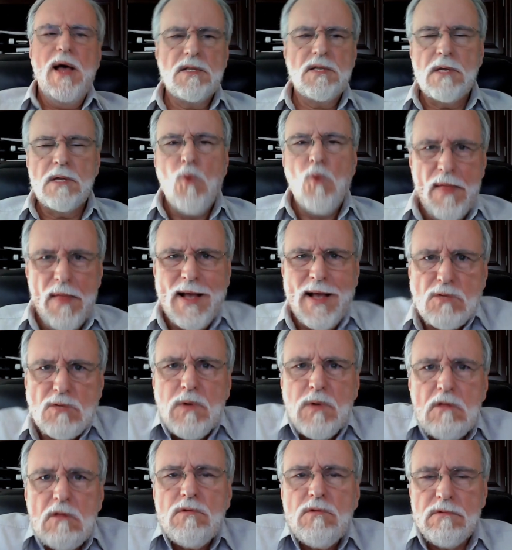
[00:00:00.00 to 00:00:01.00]
well, that's
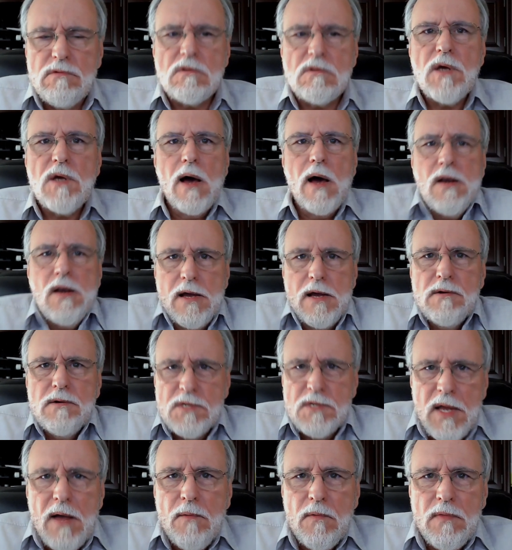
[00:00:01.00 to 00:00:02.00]
what Luther taught, and I
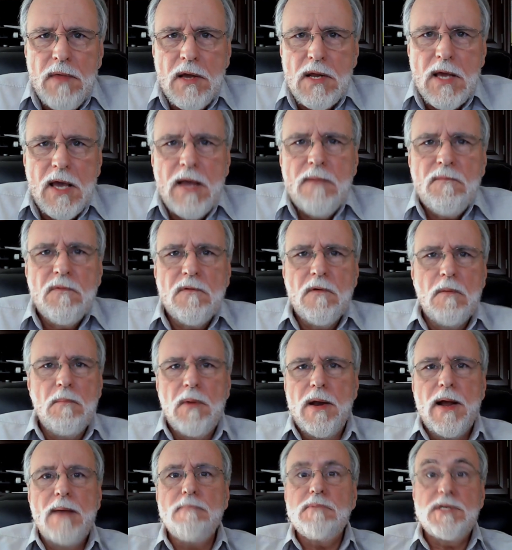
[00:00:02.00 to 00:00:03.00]
understand where that came from,
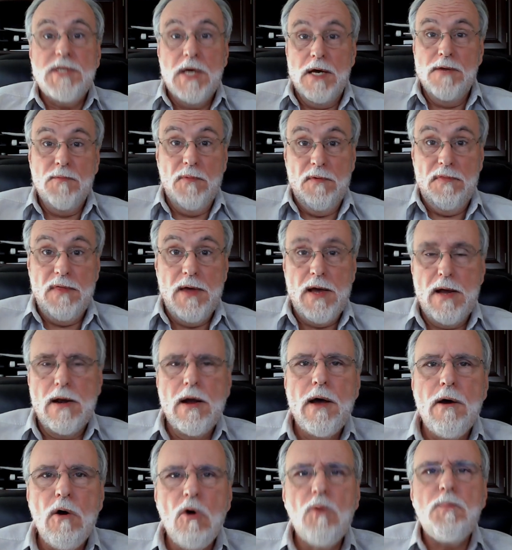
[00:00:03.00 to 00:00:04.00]
but I'm done with that, and
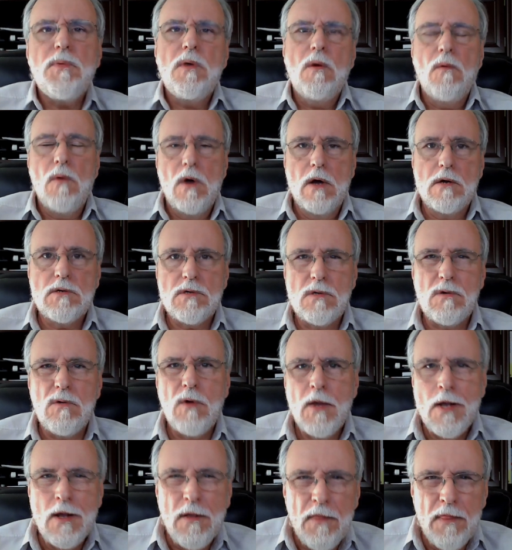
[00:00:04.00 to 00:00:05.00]
I hope you are too.
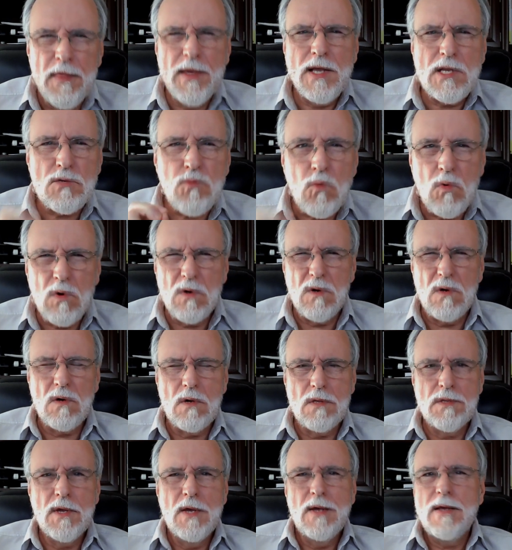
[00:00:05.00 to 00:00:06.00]
This
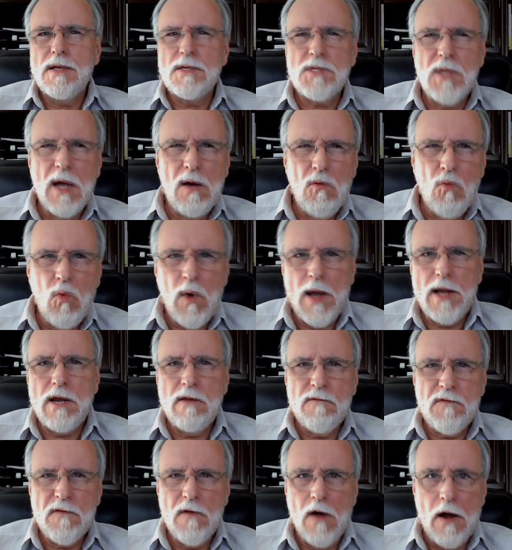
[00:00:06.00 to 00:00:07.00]
world is not
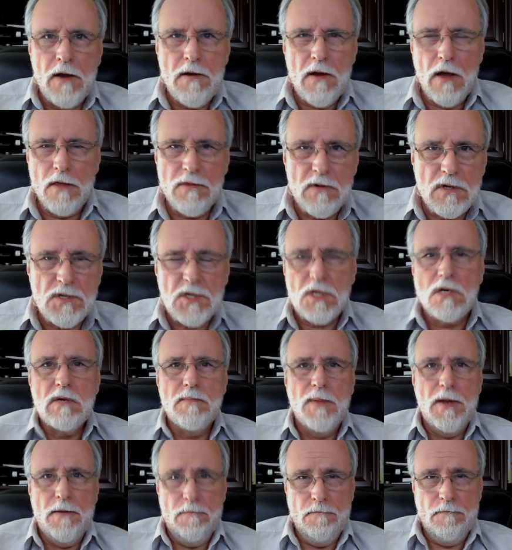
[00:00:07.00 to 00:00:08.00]
waiting for another sermon.